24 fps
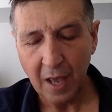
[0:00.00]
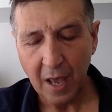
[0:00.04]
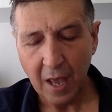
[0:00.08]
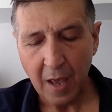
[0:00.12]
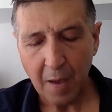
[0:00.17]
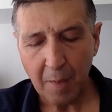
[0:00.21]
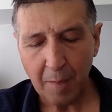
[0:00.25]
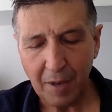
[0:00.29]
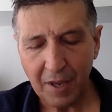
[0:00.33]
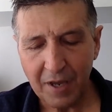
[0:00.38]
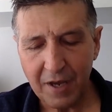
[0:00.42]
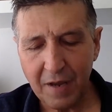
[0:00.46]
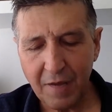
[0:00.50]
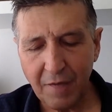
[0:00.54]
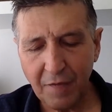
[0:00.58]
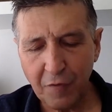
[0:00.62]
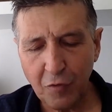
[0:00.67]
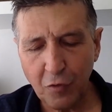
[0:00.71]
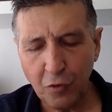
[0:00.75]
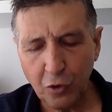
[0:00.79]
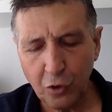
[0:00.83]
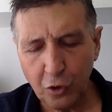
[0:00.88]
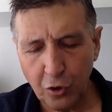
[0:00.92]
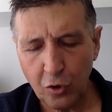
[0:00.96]
But if you
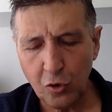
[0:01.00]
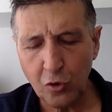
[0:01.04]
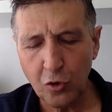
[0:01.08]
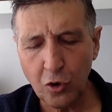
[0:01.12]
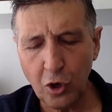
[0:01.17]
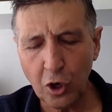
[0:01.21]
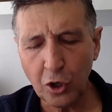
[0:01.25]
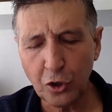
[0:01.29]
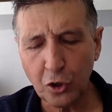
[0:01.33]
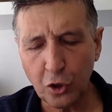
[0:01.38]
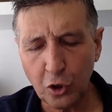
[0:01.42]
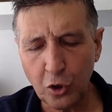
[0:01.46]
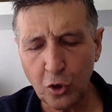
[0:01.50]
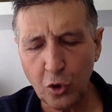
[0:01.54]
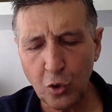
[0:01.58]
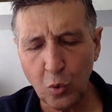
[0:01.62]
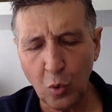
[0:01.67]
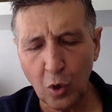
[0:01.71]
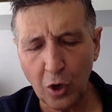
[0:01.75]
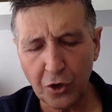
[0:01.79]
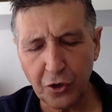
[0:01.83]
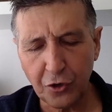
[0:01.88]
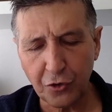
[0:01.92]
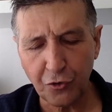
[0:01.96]
do not do
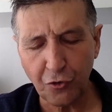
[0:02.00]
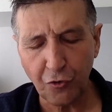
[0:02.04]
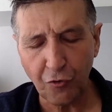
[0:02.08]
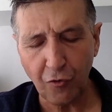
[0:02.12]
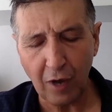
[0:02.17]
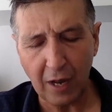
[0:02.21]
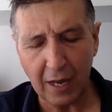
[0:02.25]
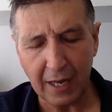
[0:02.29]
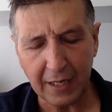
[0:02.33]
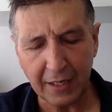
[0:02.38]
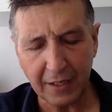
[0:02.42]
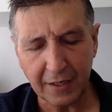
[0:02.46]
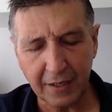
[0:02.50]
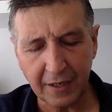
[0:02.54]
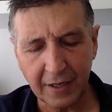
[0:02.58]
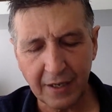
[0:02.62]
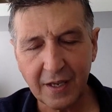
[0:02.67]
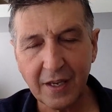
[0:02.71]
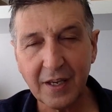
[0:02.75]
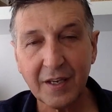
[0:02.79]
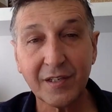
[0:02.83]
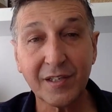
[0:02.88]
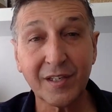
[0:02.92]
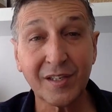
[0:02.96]
what is right,
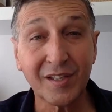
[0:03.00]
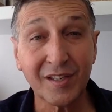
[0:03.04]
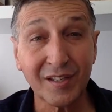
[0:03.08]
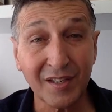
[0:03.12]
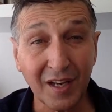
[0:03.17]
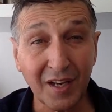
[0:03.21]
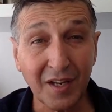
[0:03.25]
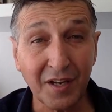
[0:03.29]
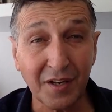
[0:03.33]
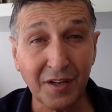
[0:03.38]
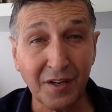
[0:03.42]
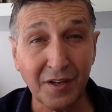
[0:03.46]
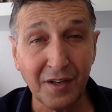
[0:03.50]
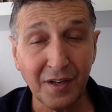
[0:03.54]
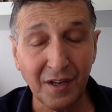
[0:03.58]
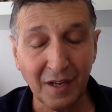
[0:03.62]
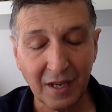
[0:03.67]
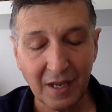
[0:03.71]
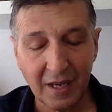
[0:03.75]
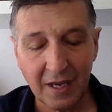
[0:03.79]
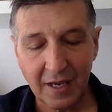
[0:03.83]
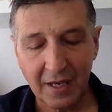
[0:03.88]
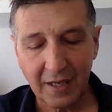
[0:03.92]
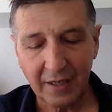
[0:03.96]
sin
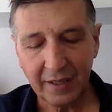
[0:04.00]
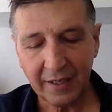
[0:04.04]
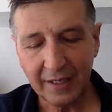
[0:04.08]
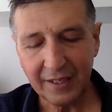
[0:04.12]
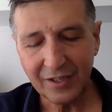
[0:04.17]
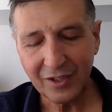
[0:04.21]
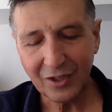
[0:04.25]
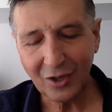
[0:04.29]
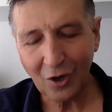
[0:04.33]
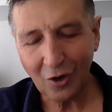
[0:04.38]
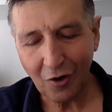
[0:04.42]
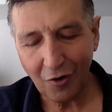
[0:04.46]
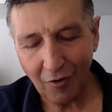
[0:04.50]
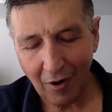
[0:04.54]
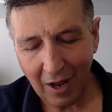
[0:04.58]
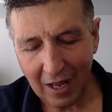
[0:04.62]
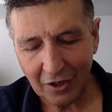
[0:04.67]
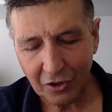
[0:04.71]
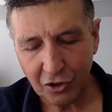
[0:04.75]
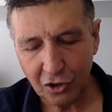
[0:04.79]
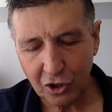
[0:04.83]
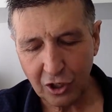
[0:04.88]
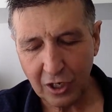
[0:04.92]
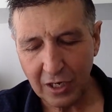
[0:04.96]
is
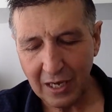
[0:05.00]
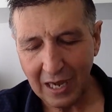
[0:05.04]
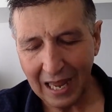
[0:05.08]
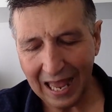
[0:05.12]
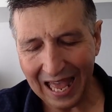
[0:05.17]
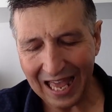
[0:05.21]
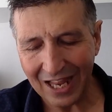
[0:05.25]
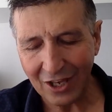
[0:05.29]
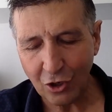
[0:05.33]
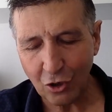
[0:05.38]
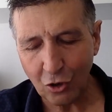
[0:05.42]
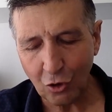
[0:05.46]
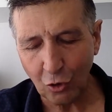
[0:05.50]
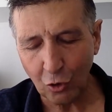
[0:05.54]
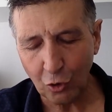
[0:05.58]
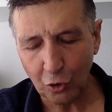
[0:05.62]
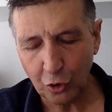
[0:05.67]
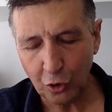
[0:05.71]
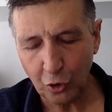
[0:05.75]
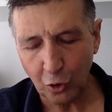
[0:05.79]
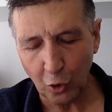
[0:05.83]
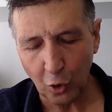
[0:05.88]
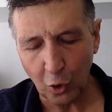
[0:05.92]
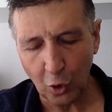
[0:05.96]
crouching at your
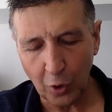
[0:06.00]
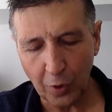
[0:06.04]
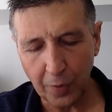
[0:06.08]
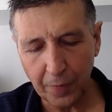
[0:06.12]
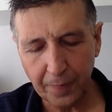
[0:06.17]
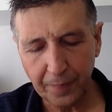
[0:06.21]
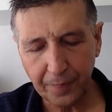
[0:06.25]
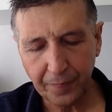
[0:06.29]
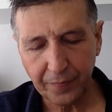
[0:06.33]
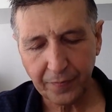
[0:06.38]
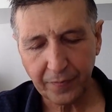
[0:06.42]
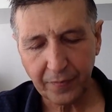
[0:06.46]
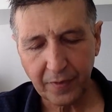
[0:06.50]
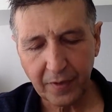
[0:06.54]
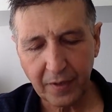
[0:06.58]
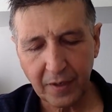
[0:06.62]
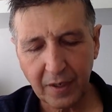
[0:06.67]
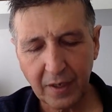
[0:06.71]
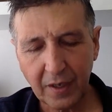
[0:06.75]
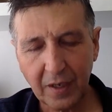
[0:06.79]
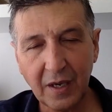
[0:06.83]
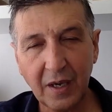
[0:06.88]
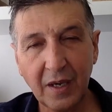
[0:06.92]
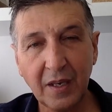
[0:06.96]
door.
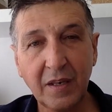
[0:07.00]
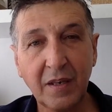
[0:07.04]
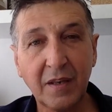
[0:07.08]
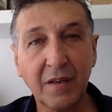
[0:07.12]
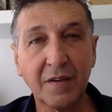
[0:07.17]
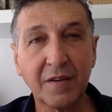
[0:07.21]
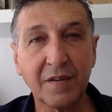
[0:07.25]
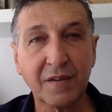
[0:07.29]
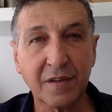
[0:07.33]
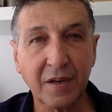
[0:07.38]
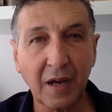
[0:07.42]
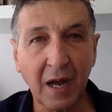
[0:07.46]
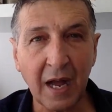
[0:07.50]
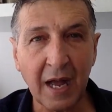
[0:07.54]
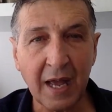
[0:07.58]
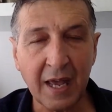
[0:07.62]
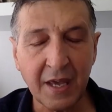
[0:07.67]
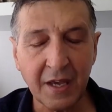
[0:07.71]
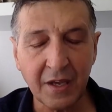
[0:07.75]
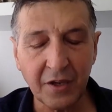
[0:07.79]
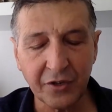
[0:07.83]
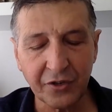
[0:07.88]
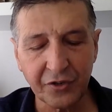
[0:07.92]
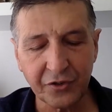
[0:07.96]
It
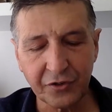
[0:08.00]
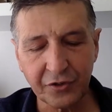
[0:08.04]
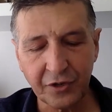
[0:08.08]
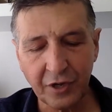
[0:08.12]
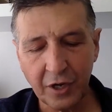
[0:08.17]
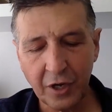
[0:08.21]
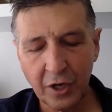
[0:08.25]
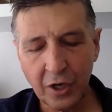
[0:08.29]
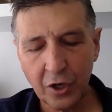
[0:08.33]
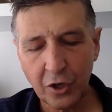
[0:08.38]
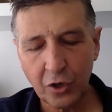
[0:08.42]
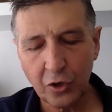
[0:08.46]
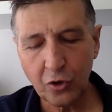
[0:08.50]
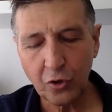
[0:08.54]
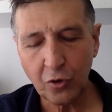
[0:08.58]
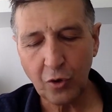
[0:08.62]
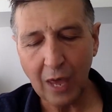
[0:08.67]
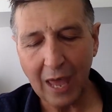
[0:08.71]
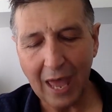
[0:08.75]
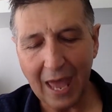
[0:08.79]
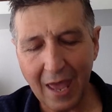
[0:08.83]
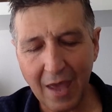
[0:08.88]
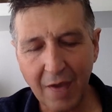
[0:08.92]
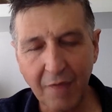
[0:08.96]
desires to
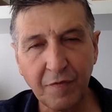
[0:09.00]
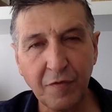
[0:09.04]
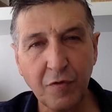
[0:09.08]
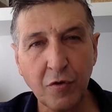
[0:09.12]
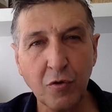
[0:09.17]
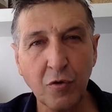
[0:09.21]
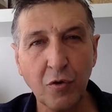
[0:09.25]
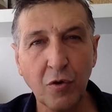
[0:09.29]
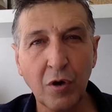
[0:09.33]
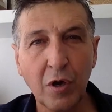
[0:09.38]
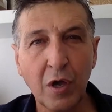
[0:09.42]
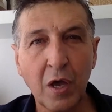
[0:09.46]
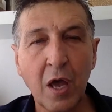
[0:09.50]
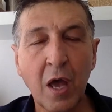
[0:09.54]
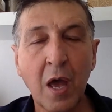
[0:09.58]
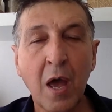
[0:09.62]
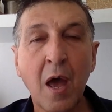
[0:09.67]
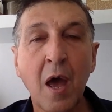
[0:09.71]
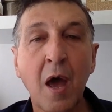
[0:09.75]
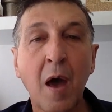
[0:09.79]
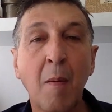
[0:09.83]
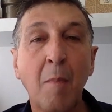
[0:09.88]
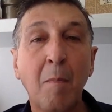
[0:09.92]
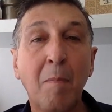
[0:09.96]
have you,
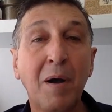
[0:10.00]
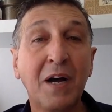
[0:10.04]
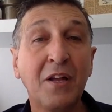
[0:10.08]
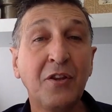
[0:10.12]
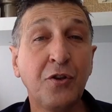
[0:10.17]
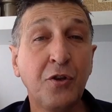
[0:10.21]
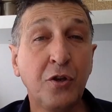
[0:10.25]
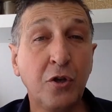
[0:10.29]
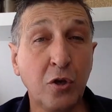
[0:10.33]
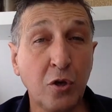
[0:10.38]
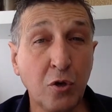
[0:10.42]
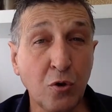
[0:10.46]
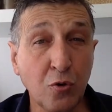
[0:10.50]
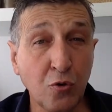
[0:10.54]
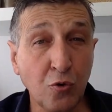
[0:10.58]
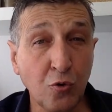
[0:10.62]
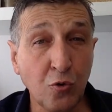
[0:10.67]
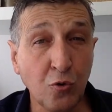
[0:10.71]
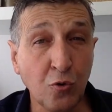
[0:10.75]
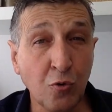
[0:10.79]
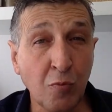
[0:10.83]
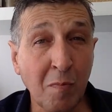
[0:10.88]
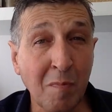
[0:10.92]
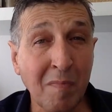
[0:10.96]
but
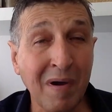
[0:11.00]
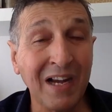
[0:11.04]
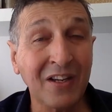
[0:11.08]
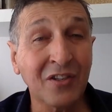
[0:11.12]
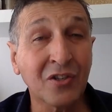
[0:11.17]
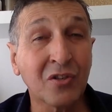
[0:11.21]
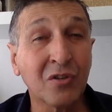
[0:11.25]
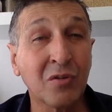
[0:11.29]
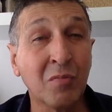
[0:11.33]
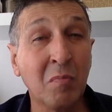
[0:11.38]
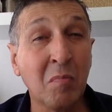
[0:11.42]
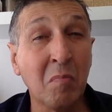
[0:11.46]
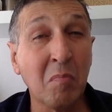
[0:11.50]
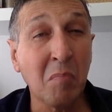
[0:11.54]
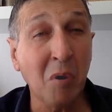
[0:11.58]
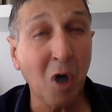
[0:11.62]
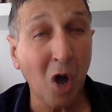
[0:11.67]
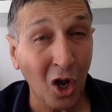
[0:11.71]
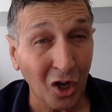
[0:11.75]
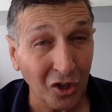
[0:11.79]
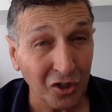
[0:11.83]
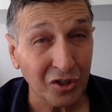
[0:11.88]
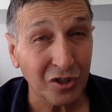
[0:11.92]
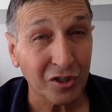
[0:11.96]
you must
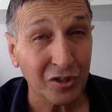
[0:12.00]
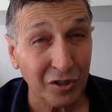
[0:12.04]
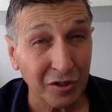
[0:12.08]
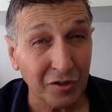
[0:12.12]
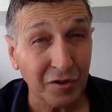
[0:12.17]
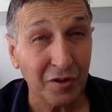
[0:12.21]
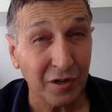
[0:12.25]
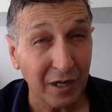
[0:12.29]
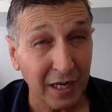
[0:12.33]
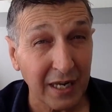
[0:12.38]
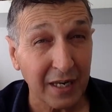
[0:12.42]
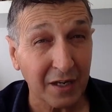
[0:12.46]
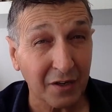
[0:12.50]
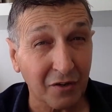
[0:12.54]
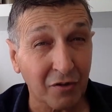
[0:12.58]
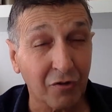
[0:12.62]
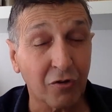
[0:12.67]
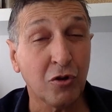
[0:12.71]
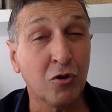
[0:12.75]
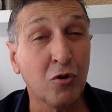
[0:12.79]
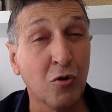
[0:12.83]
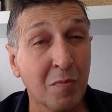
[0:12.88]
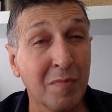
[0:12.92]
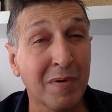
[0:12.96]
master it.'"
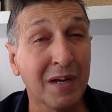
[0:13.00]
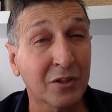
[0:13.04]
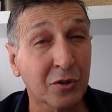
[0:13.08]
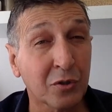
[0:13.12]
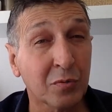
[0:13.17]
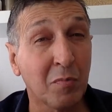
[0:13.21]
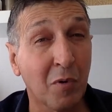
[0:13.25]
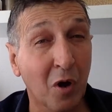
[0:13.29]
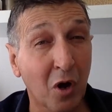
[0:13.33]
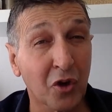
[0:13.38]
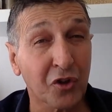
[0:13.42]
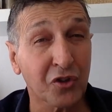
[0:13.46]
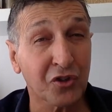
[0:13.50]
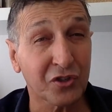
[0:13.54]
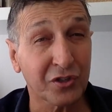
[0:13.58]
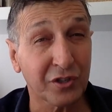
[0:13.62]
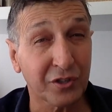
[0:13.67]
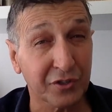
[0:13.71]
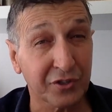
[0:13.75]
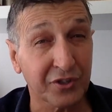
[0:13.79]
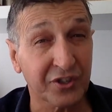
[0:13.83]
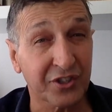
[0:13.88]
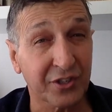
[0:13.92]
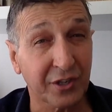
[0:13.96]
You must master
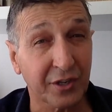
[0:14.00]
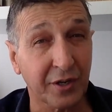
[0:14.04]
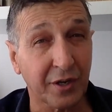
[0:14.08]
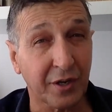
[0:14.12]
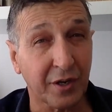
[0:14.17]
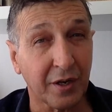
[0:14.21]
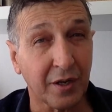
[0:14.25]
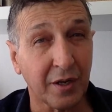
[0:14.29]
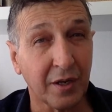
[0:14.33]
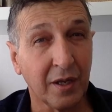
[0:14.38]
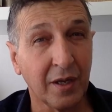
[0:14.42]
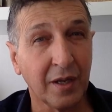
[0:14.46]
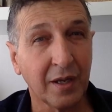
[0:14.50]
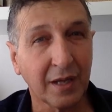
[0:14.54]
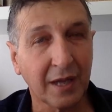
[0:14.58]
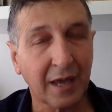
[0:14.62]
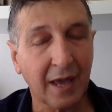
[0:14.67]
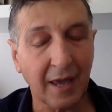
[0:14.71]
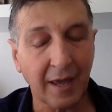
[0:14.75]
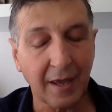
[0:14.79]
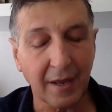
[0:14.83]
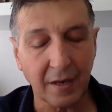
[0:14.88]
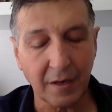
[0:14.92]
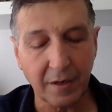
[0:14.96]
sin,
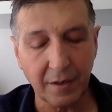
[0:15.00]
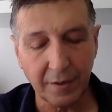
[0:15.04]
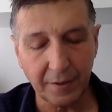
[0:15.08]
Cain.